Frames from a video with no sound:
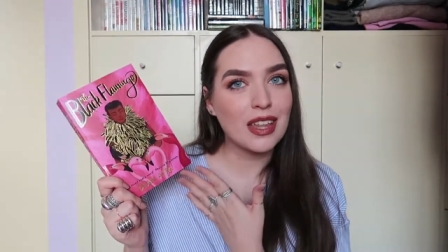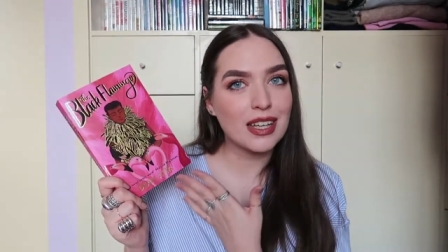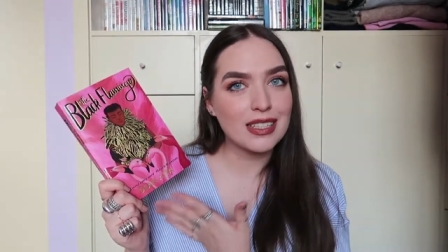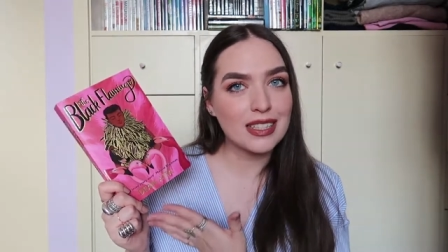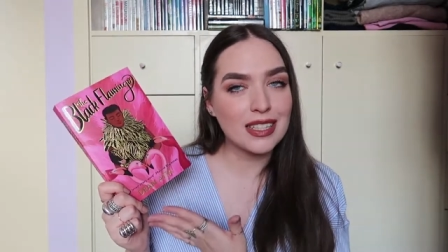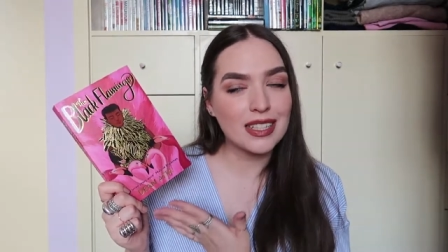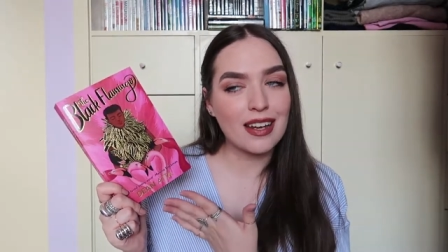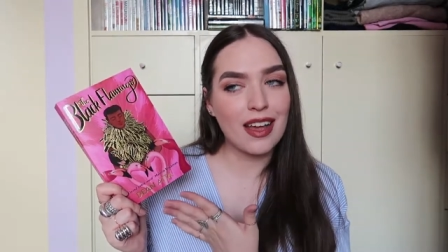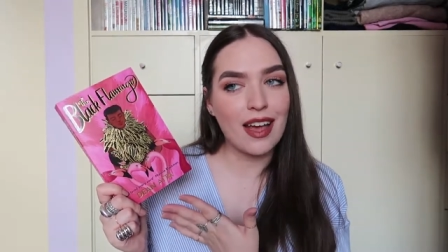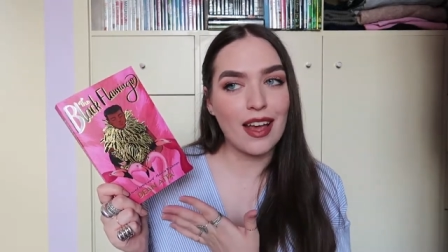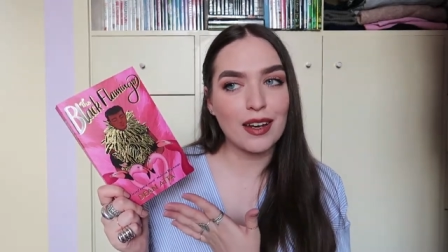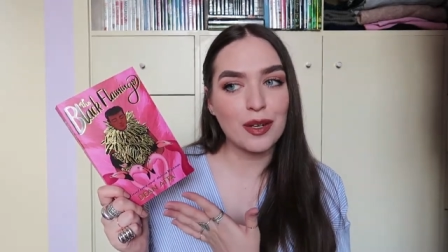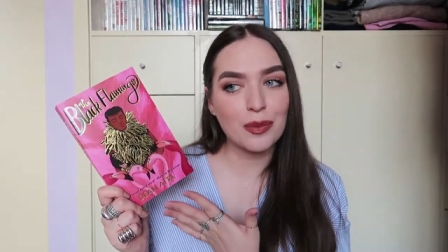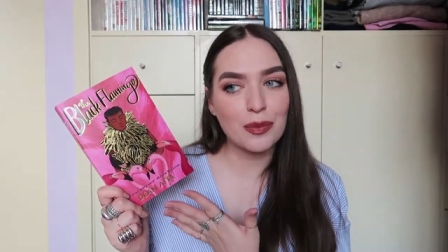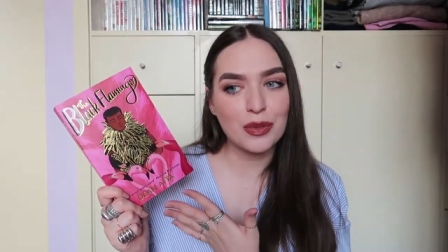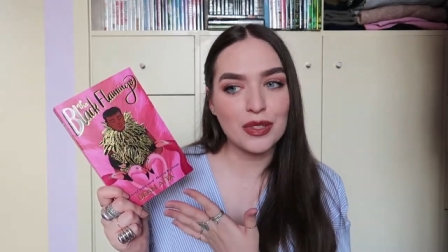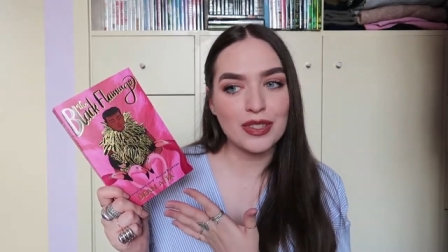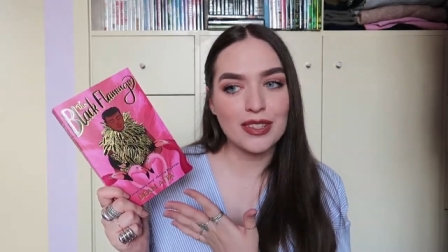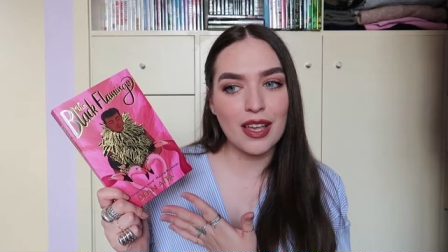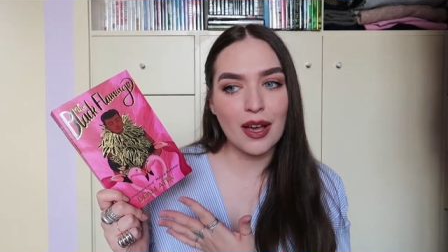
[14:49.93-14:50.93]
that Dean Atta
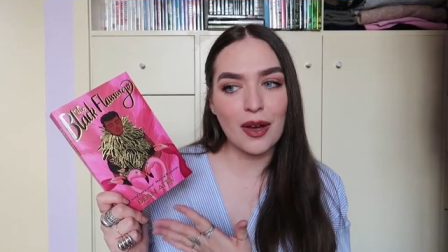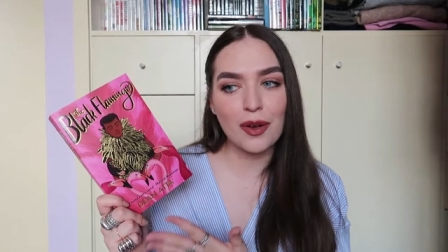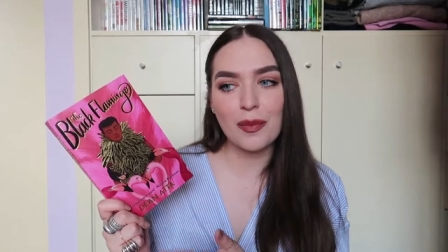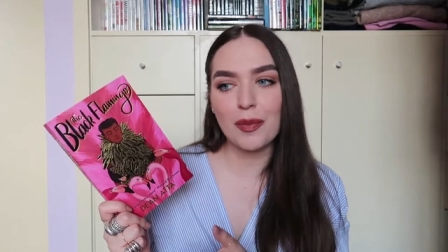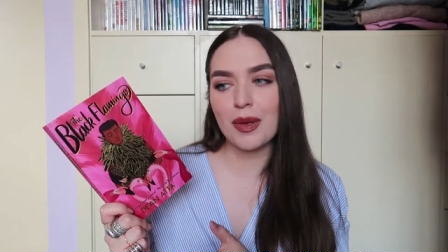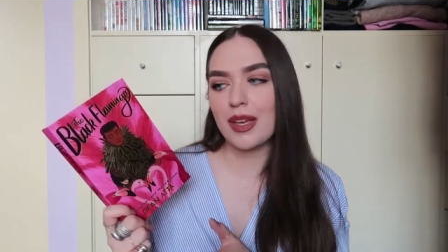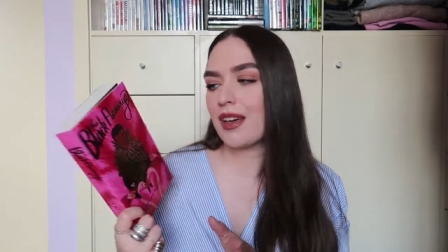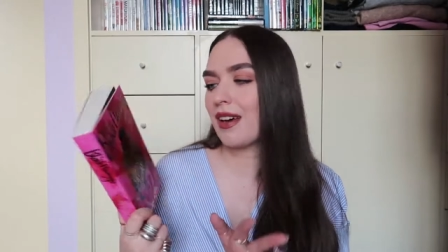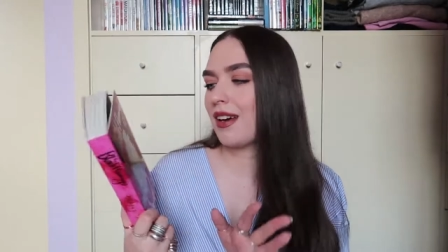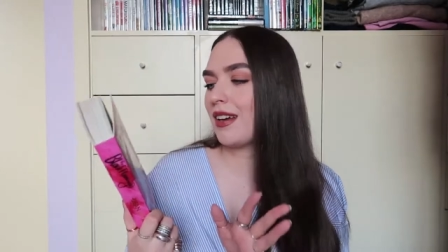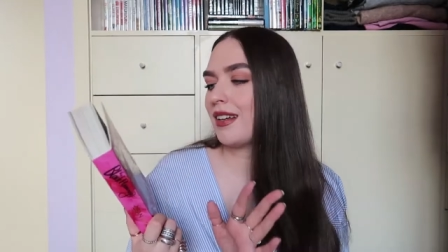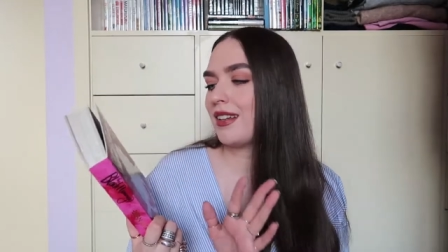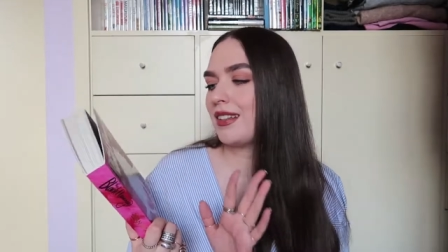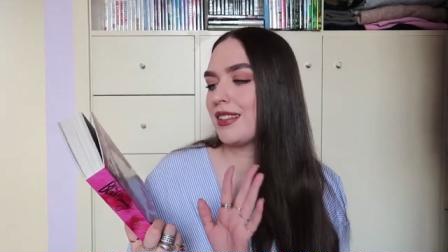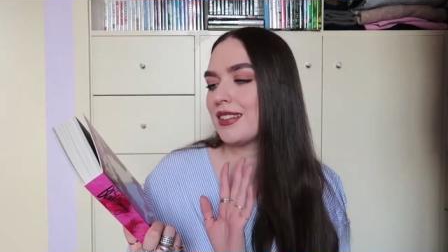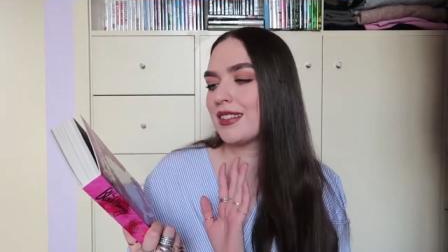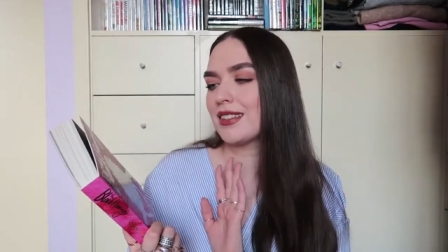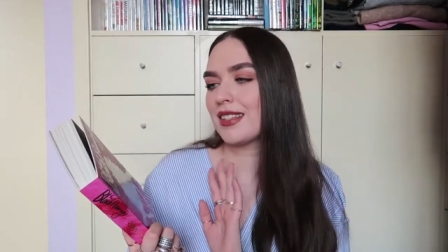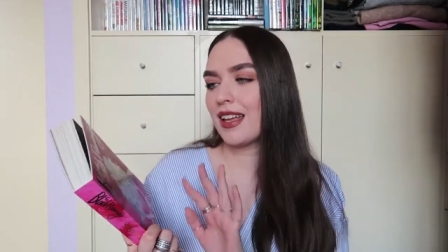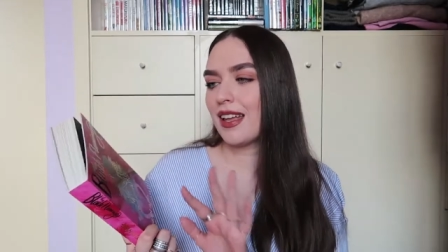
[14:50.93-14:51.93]
puts out
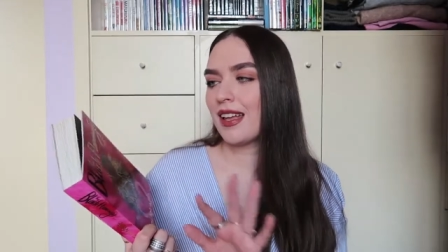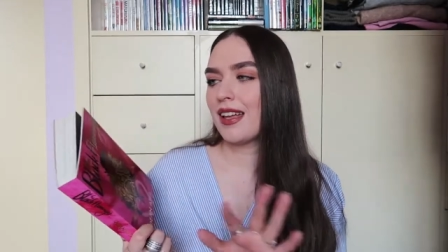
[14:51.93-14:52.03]
because